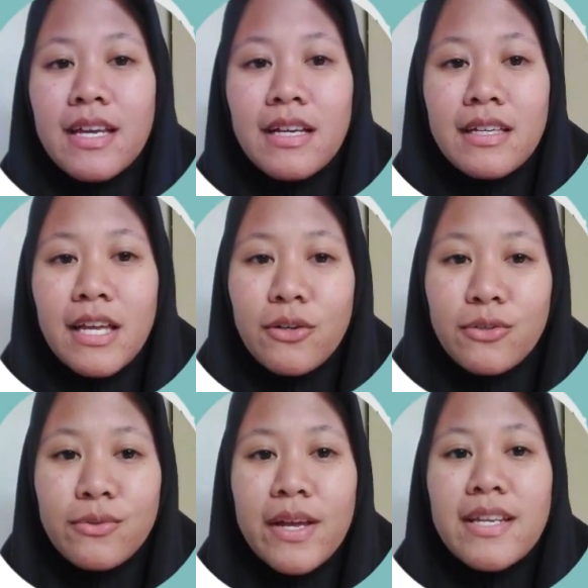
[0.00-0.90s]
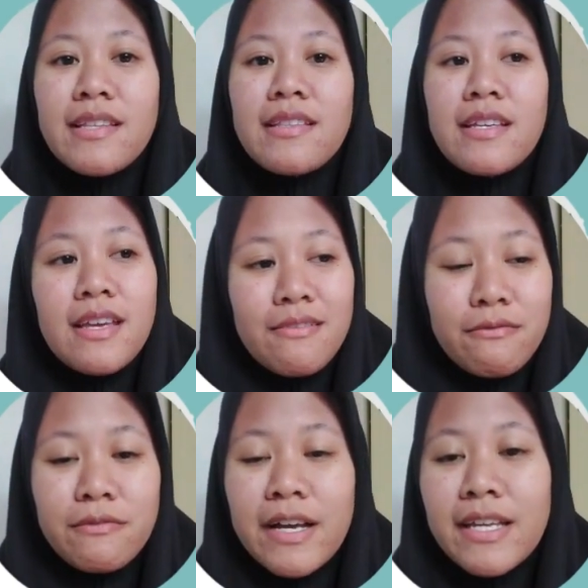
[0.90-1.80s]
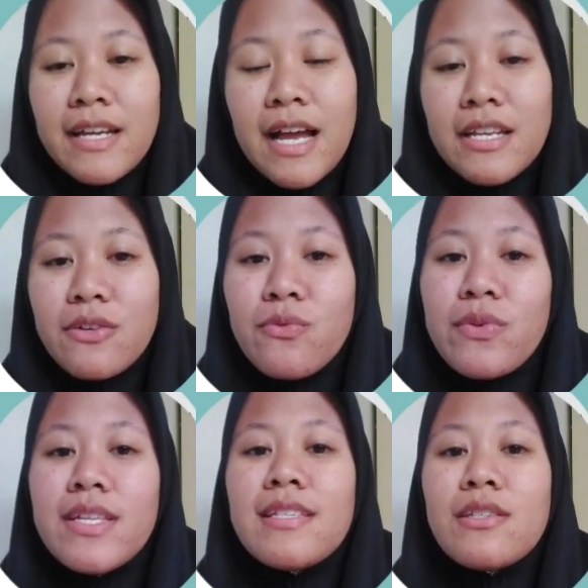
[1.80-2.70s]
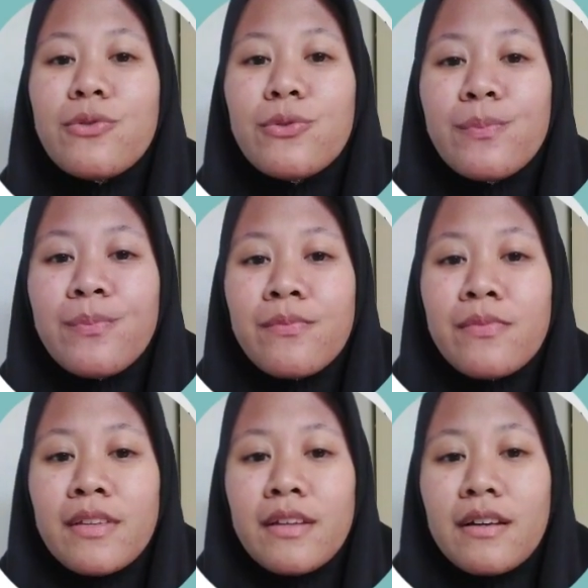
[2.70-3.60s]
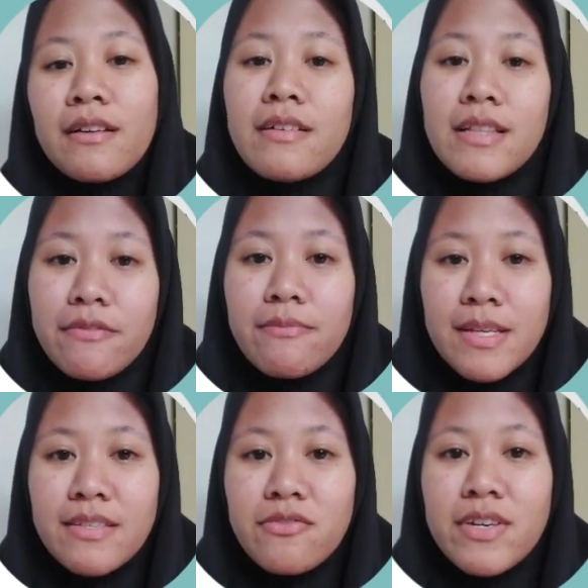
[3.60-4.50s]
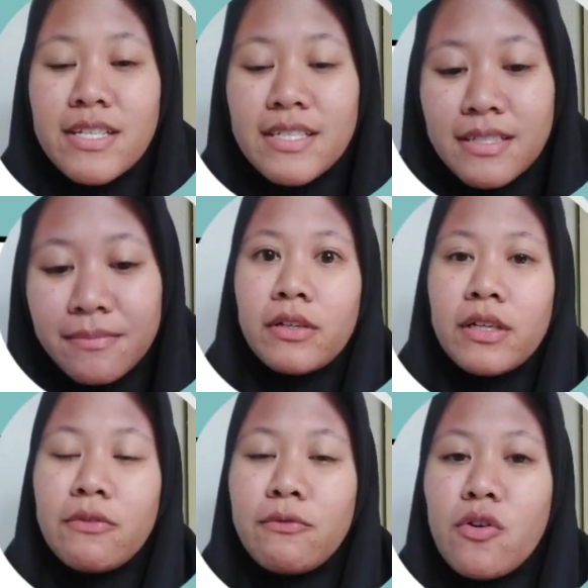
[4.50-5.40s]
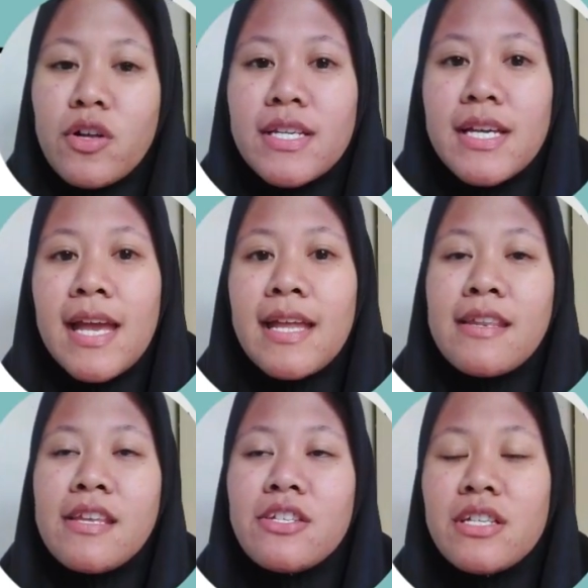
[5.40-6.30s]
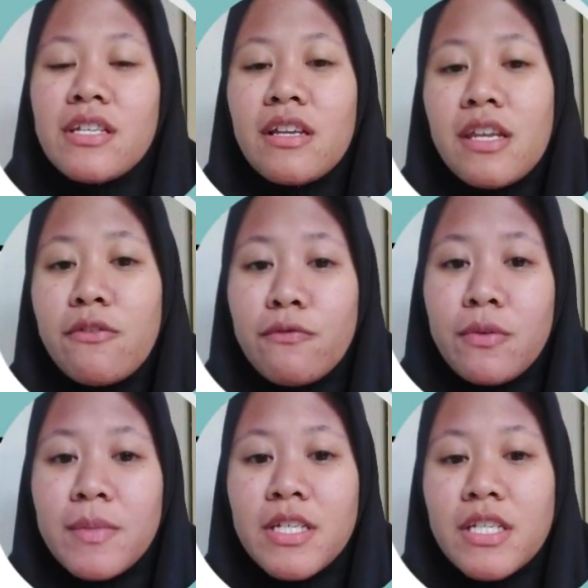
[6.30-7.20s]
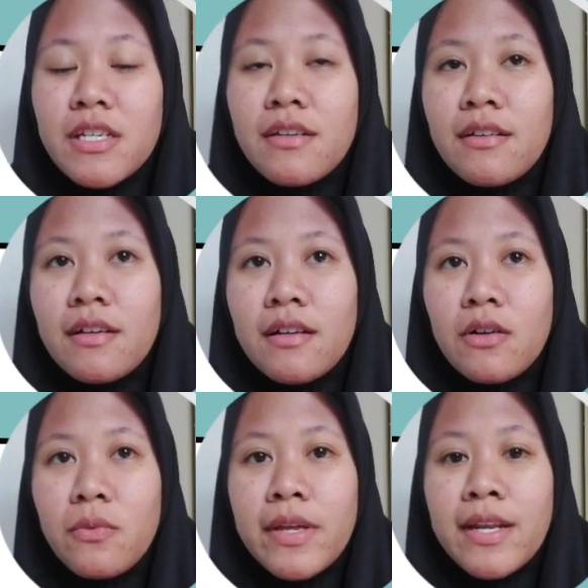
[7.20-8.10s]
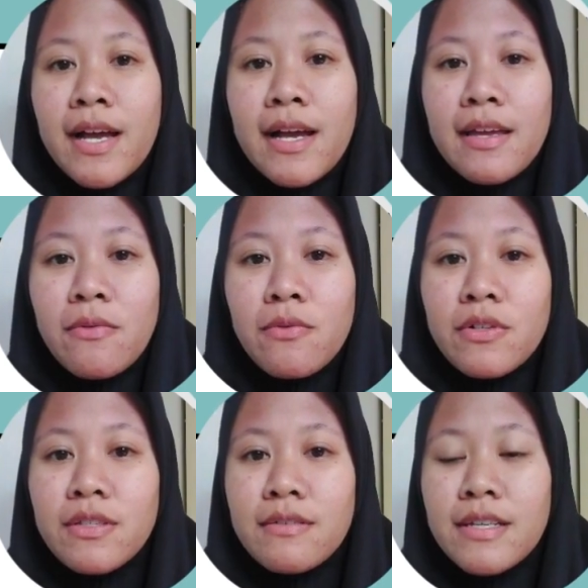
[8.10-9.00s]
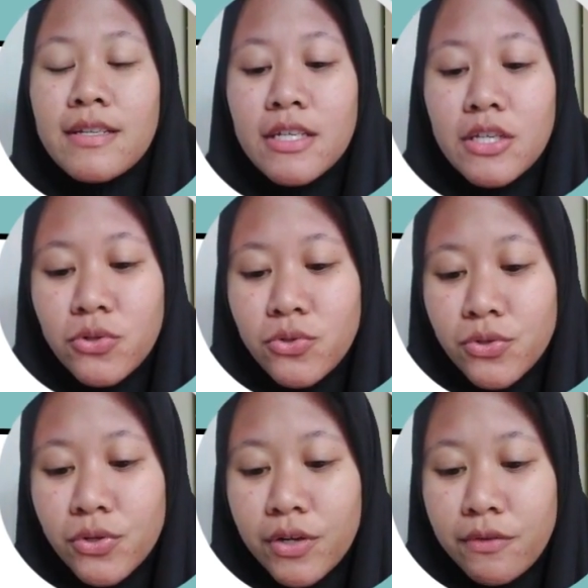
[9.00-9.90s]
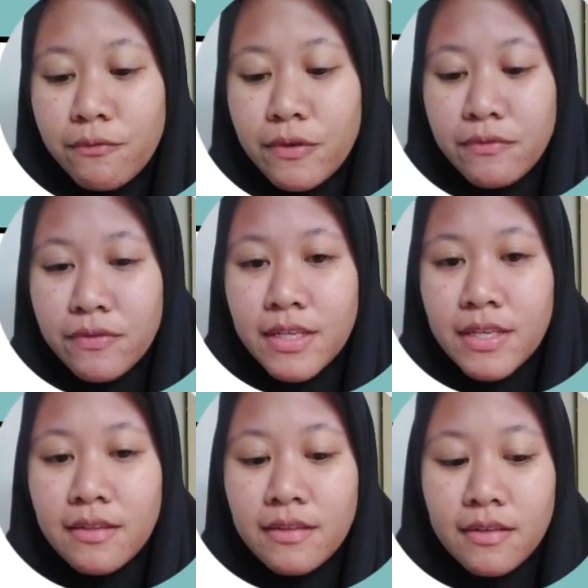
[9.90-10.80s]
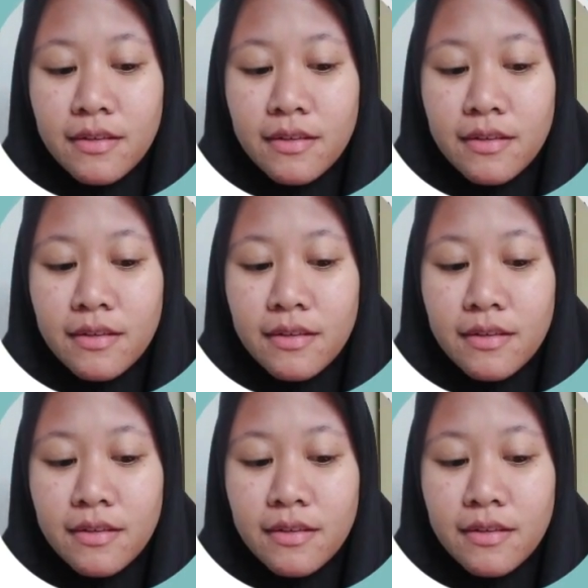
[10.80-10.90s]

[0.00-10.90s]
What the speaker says: cannot do anything and find other ways to relieve my stress. Okay, for the additional information, when I was read the news on 15